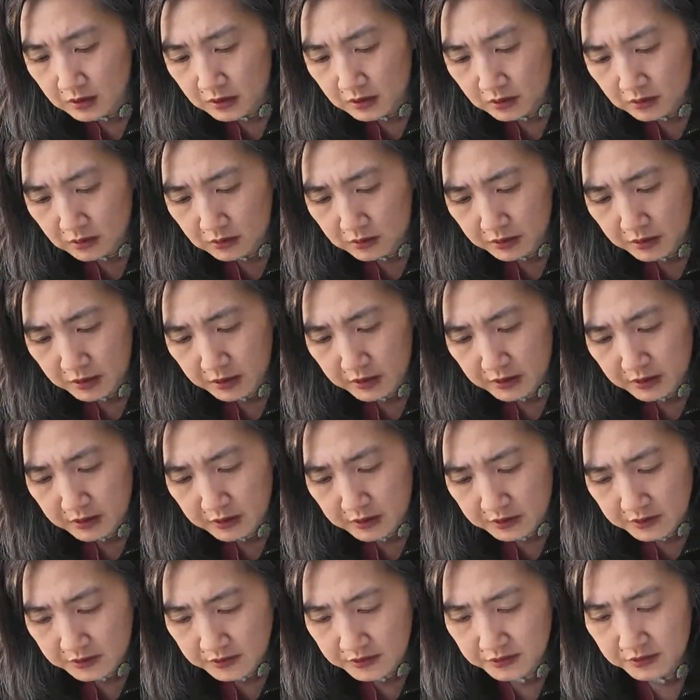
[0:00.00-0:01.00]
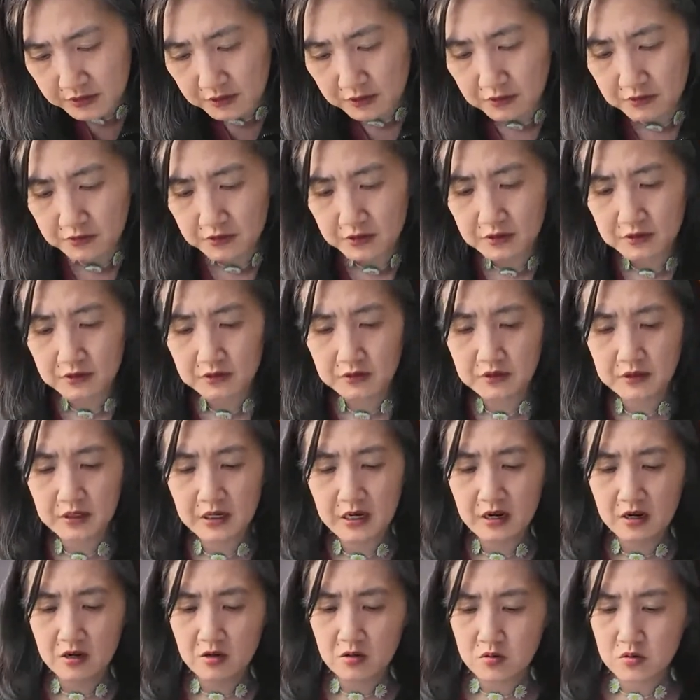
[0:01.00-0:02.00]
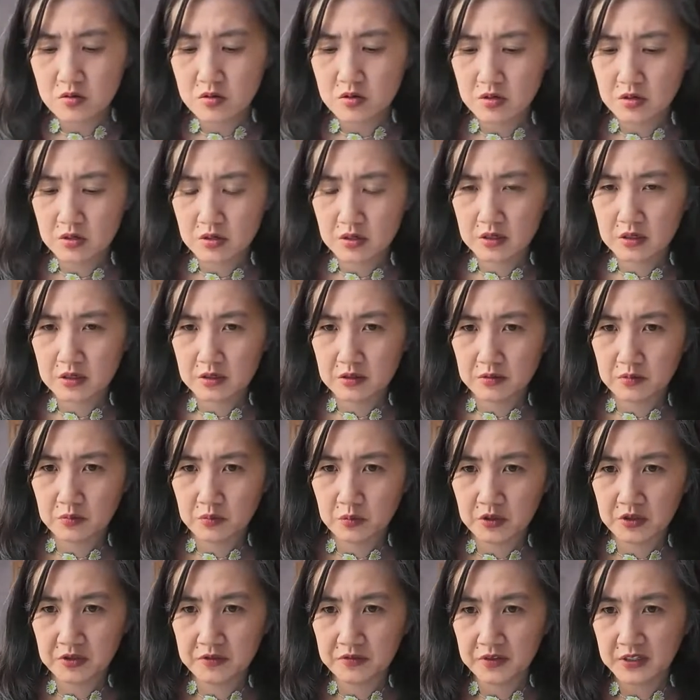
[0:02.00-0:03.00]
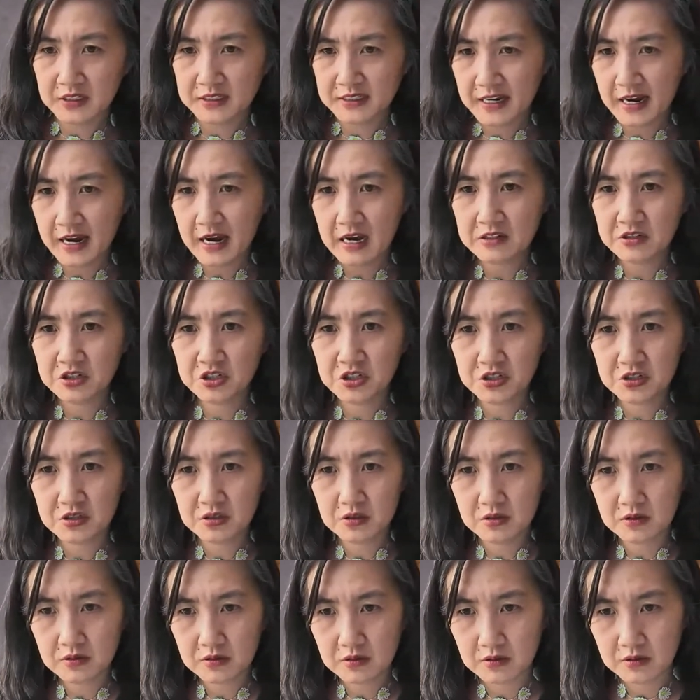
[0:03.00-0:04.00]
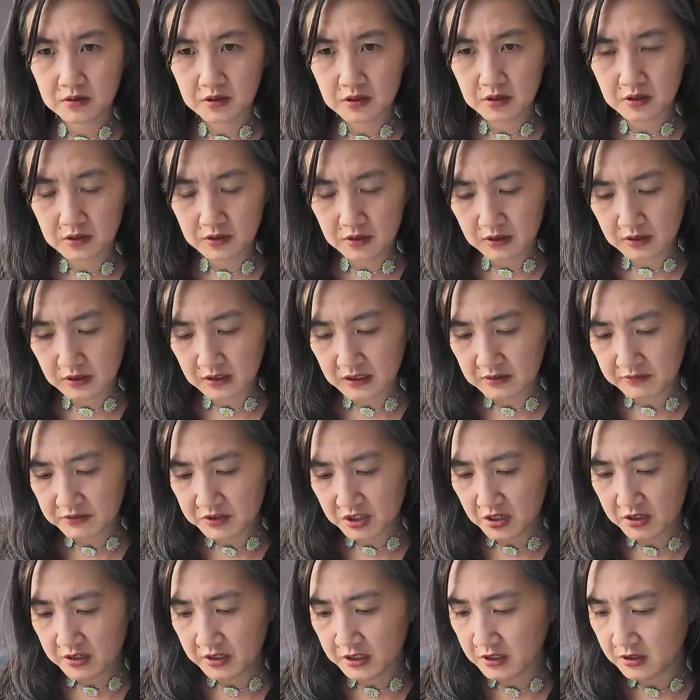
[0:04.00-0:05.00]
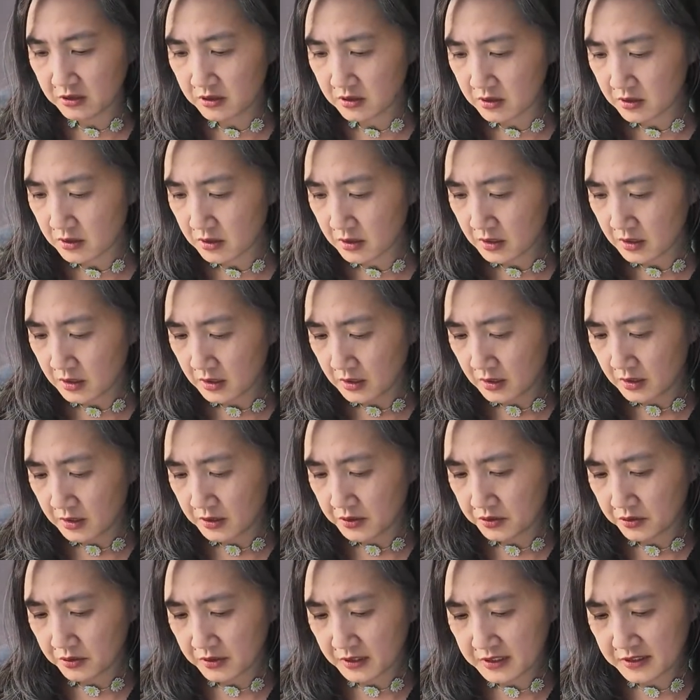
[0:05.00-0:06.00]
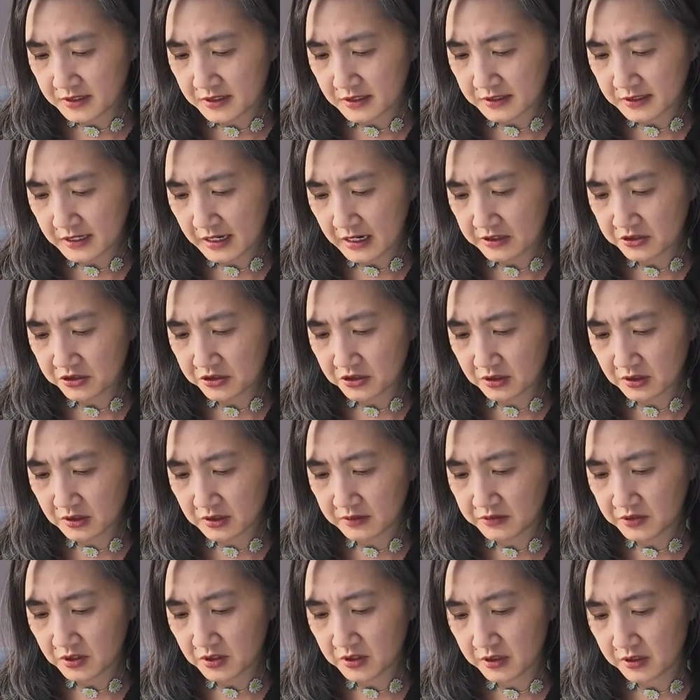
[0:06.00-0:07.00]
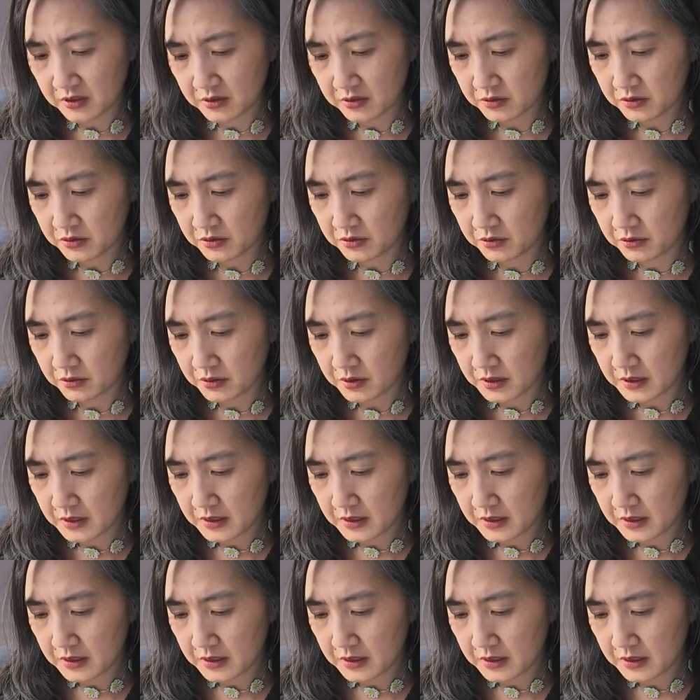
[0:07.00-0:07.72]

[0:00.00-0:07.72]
Okay, so now we've attached the leaves on here. So let's attach the leaves on here too.